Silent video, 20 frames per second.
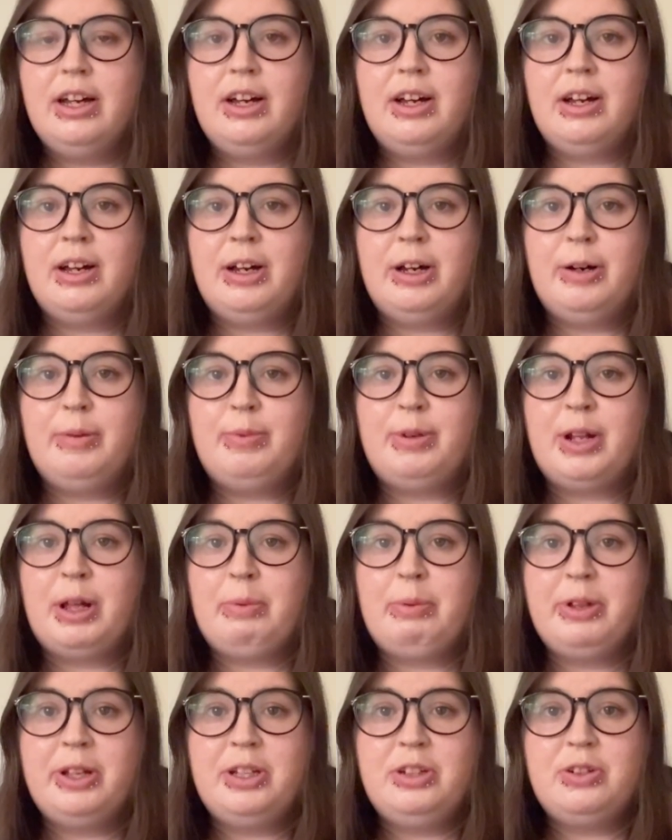But I
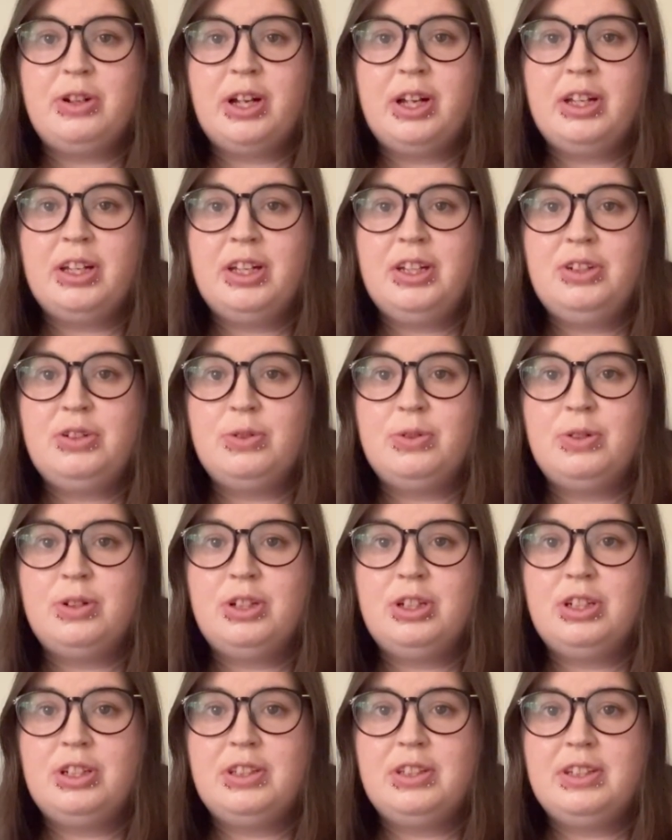played Dragon Age
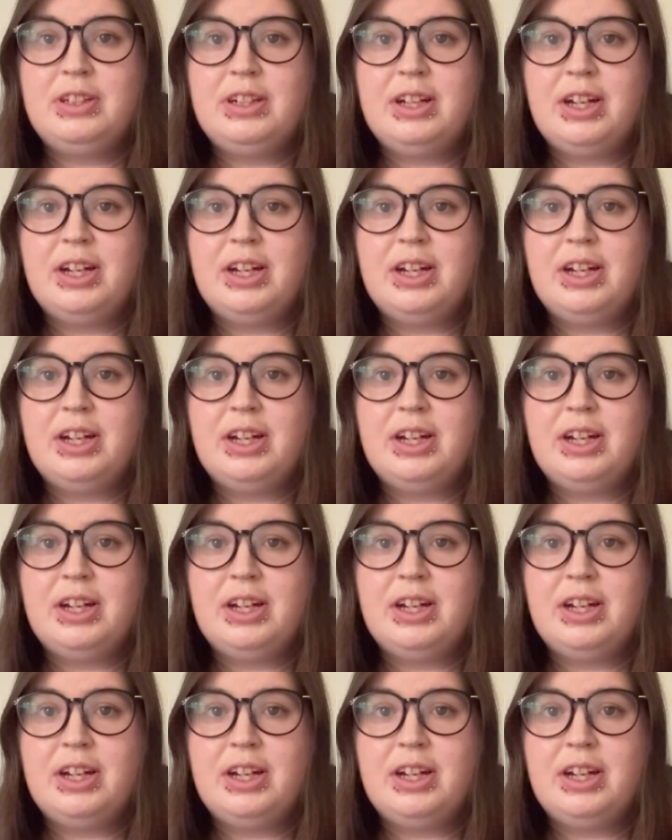Origins in